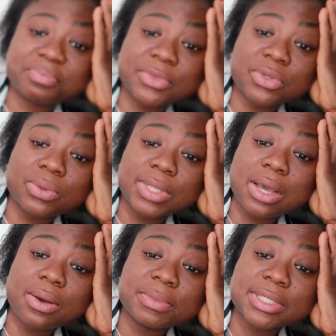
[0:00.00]
So
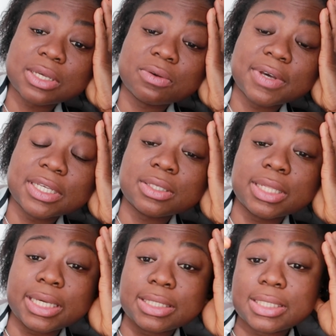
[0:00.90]
now I'm
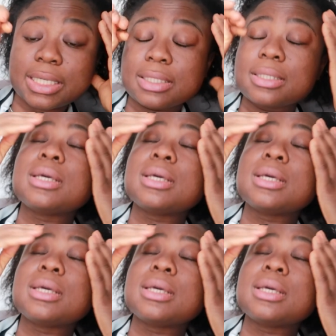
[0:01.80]
self-isolating